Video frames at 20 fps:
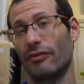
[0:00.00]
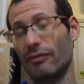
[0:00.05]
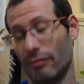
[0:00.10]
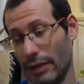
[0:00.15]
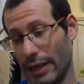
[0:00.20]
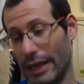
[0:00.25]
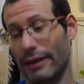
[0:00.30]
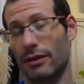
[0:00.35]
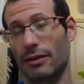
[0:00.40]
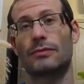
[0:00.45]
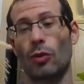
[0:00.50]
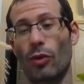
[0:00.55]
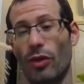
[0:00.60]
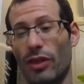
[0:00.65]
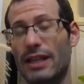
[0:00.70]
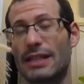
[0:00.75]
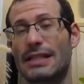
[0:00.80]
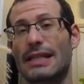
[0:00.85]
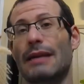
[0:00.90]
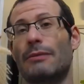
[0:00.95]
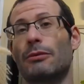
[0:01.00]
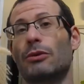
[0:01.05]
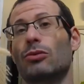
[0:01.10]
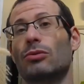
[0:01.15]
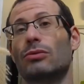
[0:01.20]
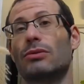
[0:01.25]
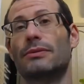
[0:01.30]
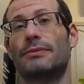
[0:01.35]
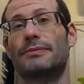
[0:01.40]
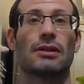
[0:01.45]
here to this neighborhood.
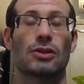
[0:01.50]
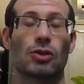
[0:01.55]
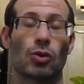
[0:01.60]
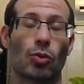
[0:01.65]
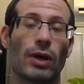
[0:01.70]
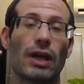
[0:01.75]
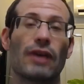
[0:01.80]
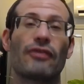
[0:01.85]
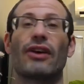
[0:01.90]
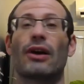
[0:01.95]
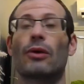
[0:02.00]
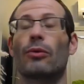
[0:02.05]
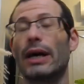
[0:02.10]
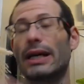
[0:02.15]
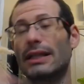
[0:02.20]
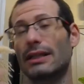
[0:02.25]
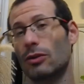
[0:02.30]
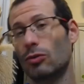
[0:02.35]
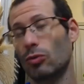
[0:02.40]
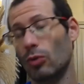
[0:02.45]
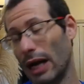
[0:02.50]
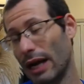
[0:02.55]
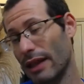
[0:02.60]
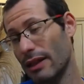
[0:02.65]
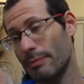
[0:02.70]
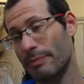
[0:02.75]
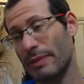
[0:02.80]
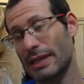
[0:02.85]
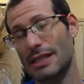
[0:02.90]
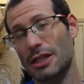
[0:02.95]
So if I waited to other
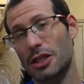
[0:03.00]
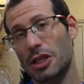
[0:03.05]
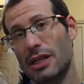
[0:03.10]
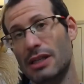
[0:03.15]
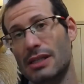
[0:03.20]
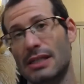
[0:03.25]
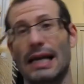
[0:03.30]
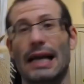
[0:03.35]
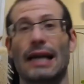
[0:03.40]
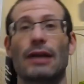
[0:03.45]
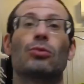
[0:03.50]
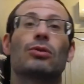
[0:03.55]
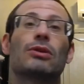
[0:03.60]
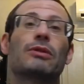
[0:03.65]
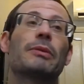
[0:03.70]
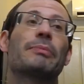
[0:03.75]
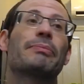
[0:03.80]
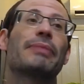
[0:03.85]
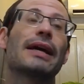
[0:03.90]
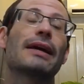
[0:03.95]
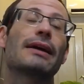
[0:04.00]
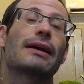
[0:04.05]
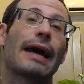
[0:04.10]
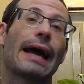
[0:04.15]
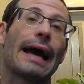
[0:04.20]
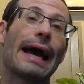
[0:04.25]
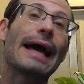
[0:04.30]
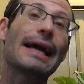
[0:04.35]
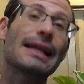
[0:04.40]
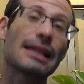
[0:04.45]
passengers, I would be paying
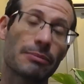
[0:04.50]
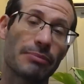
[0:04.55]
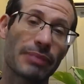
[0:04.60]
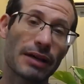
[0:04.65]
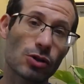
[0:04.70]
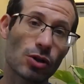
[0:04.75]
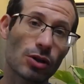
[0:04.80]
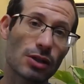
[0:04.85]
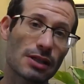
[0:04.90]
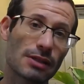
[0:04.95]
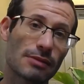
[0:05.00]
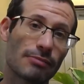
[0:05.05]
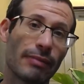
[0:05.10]
80 pesos,